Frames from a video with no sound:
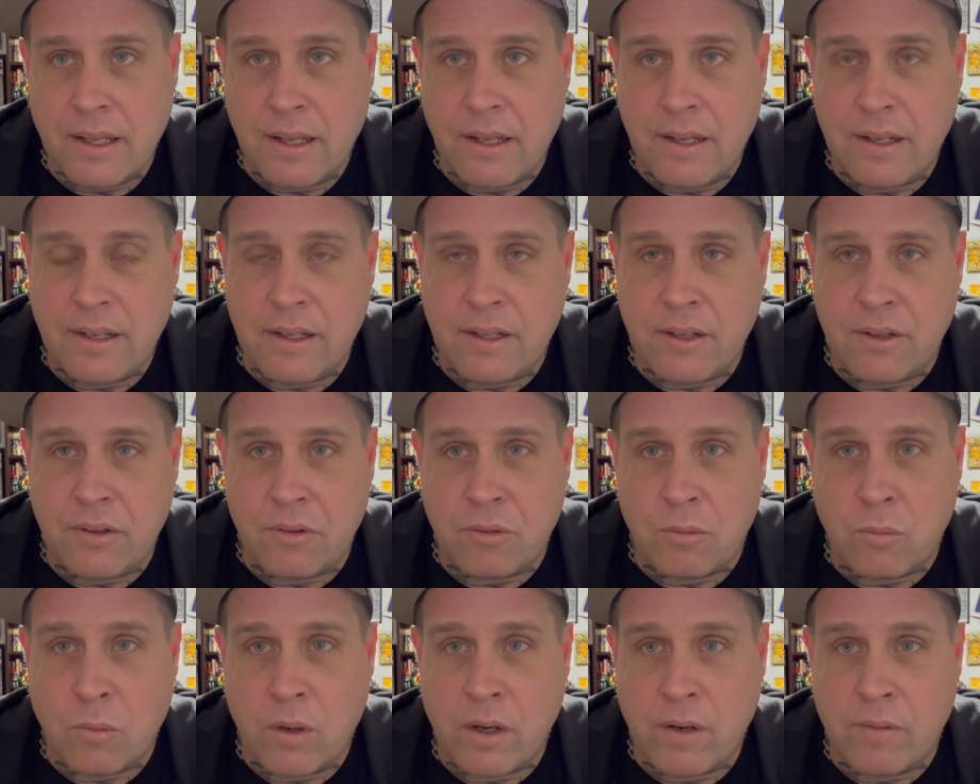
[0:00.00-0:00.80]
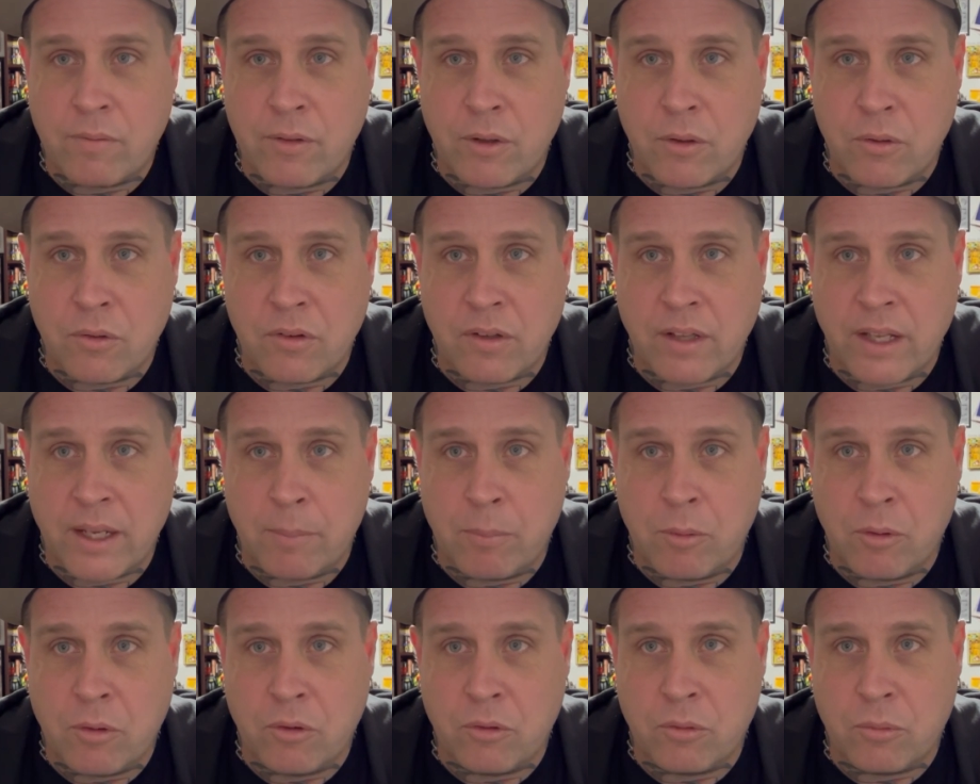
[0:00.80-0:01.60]
is one of those
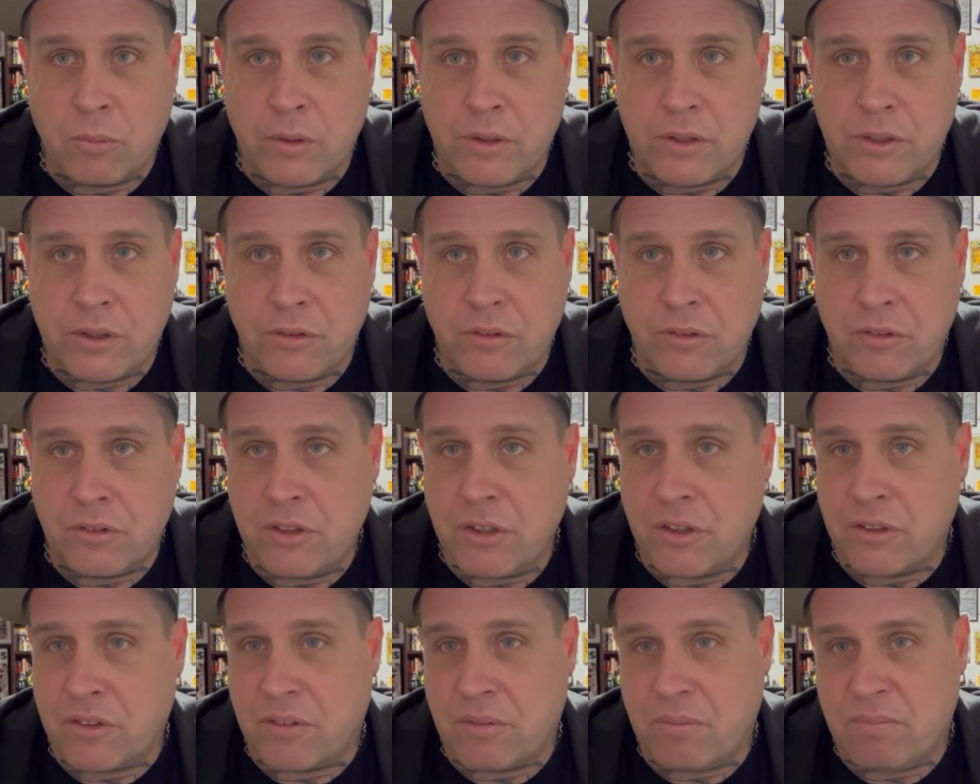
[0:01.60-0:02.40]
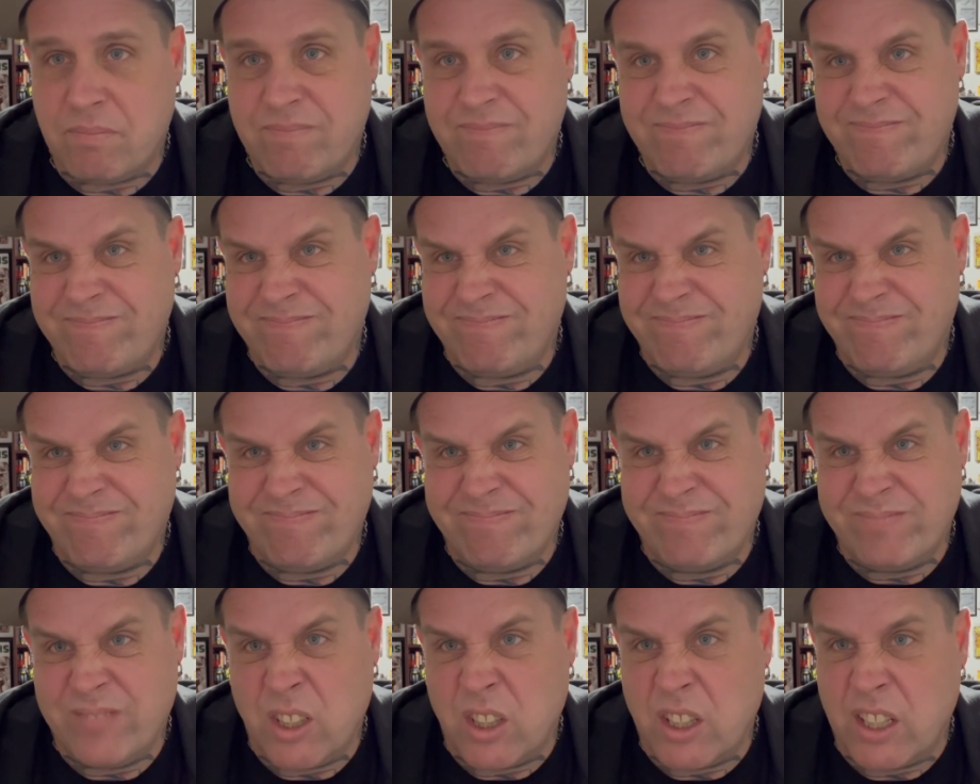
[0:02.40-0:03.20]
labels which is just
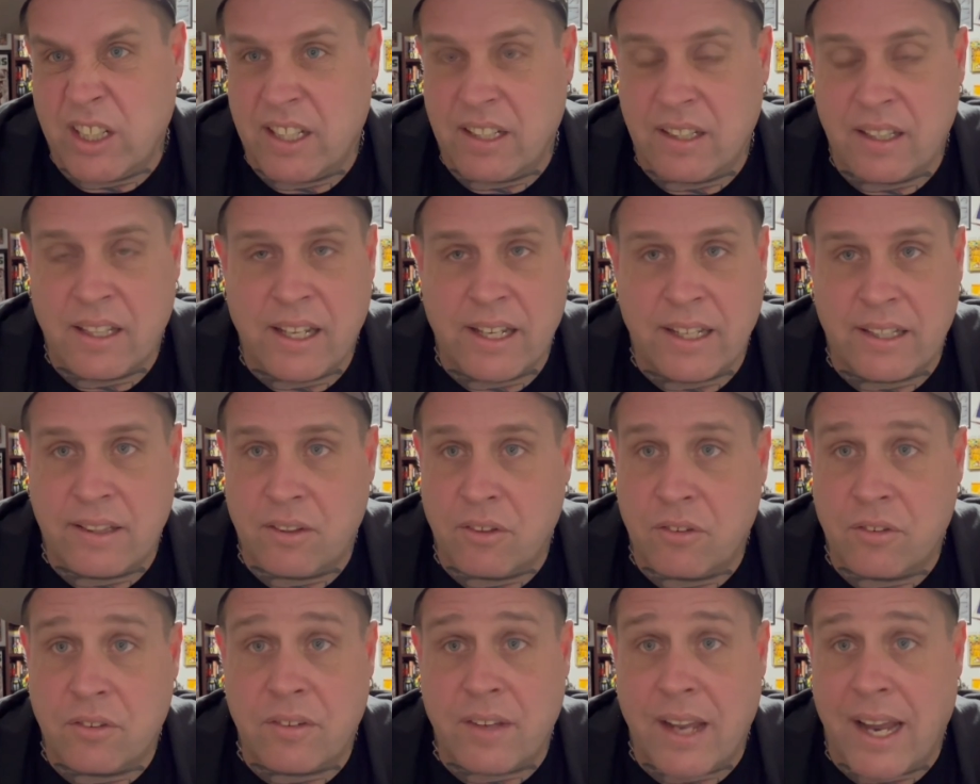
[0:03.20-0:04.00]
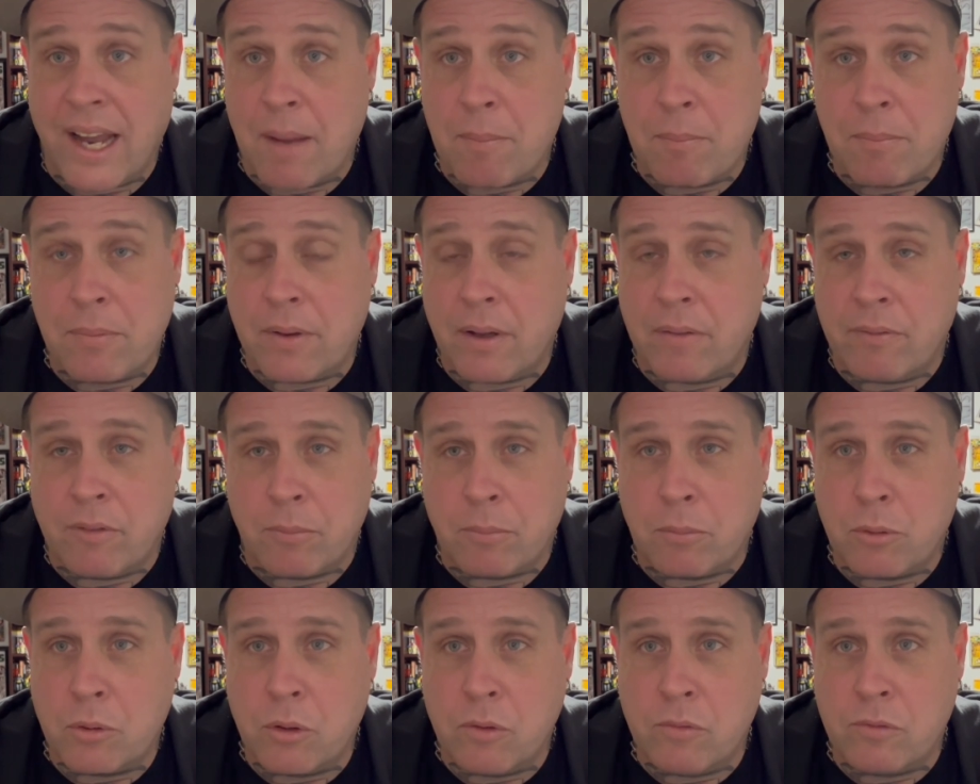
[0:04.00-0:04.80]
really like the stamp of
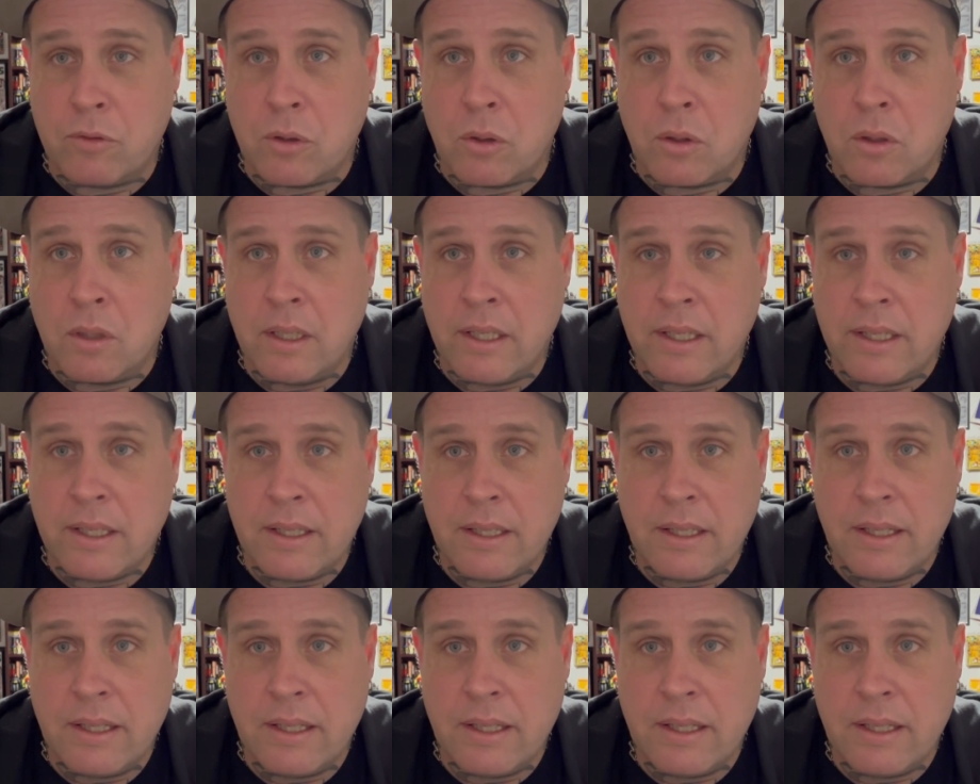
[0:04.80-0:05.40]
approval.